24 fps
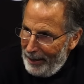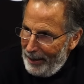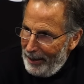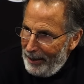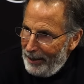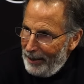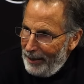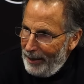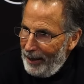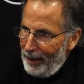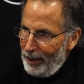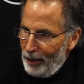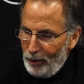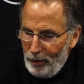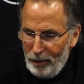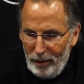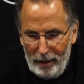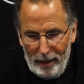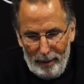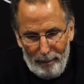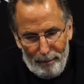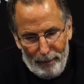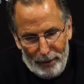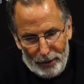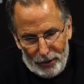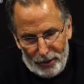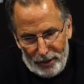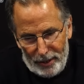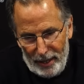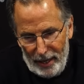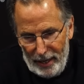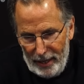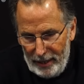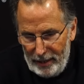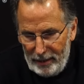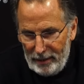and
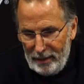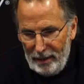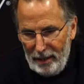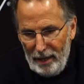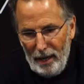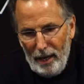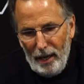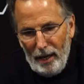mistakes.